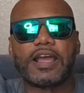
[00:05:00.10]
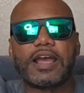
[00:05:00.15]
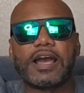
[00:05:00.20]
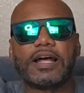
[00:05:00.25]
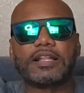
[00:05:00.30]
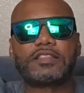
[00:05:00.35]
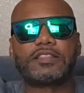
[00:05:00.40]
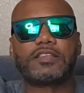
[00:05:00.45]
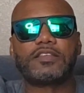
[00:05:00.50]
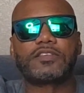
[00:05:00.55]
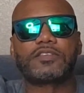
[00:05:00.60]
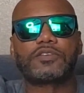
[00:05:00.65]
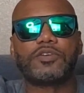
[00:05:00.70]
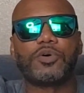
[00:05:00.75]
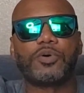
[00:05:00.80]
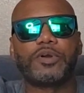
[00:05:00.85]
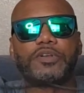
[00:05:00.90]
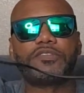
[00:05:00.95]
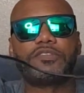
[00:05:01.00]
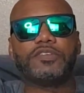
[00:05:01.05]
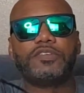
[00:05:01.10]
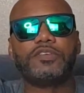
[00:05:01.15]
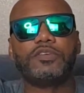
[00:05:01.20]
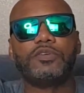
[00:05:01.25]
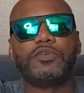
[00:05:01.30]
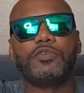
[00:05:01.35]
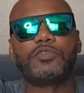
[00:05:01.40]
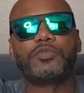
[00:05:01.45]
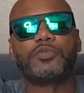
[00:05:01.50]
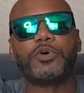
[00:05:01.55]
got this cord to
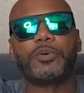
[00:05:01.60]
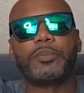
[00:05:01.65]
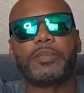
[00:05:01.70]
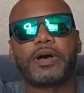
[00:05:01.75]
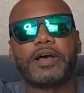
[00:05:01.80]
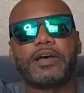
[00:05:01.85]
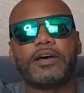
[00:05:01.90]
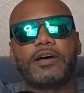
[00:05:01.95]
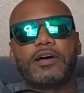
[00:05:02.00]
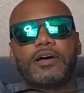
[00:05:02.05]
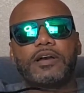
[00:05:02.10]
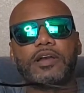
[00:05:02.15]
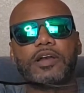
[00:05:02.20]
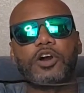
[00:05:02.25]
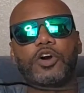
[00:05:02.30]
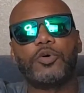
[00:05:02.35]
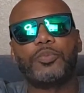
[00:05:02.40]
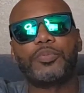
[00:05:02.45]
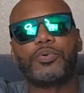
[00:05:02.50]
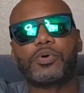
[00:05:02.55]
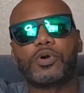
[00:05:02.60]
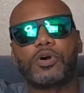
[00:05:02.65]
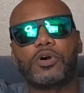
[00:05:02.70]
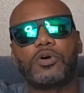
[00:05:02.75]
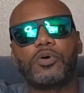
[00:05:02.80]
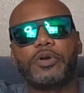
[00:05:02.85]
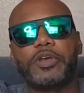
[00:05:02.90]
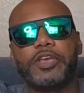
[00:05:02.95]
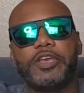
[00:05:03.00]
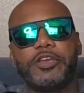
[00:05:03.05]
use with my
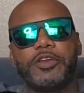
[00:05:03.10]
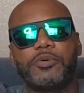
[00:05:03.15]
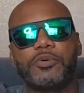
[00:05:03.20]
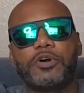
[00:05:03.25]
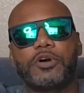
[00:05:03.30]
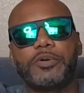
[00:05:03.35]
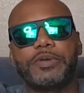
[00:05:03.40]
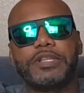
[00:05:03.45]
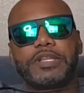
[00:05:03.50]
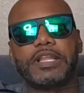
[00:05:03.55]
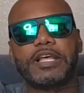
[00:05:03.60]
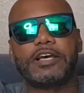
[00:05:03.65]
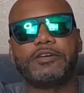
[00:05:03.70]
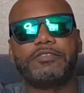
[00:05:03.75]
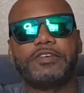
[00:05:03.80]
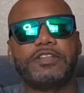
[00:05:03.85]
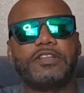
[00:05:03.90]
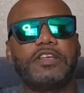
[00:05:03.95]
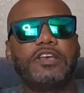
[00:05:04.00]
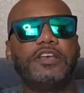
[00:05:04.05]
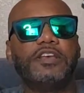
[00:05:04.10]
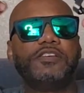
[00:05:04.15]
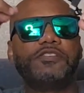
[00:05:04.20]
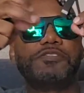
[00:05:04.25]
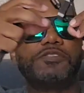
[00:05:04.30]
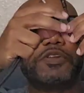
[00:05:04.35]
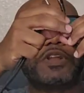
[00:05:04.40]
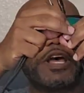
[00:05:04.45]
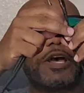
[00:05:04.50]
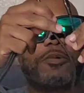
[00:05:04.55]
GoPro Hero 11,
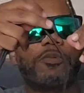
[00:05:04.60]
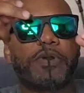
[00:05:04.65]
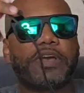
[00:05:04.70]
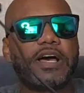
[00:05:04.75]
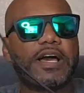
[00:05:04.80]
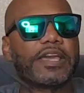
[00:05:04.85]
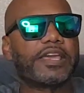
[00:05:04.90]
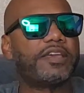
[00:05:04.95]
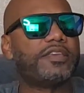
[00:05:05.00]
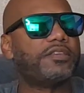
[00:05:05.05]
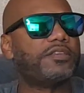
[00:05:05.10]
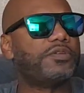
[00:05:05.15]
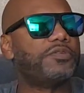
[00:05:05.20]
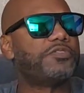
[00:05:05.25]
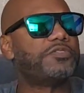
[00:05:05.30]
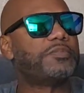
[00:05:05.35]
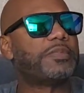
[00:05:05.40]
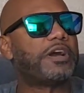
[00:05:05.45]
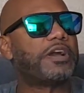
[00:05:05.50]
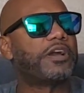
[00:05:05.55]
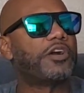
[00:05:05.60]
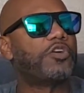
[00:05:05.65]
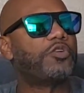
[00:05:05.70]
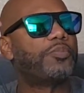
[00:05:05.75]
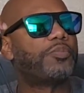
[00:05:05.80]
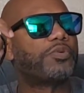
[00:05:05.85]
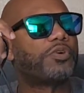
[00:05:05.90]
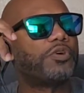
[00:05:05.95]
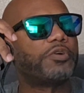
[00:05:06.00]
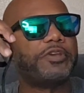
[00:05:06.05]
so that way I can use my
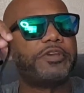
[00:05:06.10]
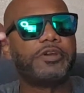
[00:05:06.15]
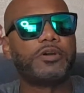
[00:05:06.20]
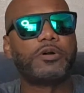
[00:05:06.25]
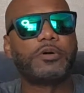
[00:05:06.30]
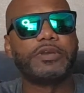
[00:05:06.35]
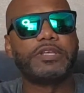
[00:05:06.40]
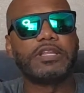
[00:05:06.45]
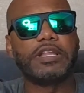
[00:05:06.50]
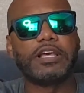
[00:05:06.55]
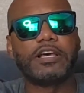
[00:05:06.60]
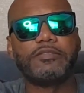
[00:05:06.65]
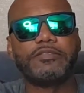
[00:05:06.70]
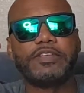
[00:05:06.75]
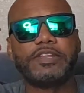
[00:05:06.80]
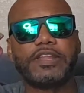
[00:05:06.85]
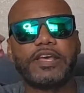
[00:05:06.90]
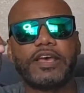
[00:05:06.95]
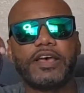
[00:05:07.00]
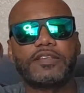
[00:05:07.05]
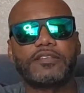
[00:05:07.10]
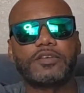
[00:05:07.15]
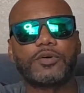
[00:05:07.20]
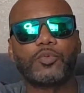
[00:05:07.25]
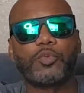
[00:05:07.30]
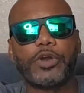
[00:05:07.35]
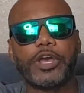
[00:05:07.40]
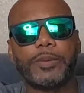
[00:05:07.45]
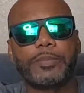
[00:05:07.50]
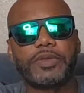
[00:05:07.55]
GoPro Hero 11 as a
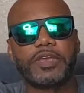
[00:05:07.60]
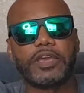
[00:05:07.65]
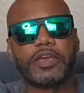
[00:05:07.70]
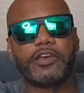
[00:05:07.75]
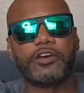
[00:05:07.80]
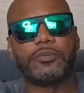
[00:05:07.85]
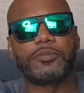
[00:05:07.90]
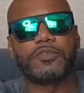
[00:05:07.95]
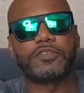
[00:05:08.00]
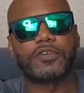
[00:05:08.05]
webcam.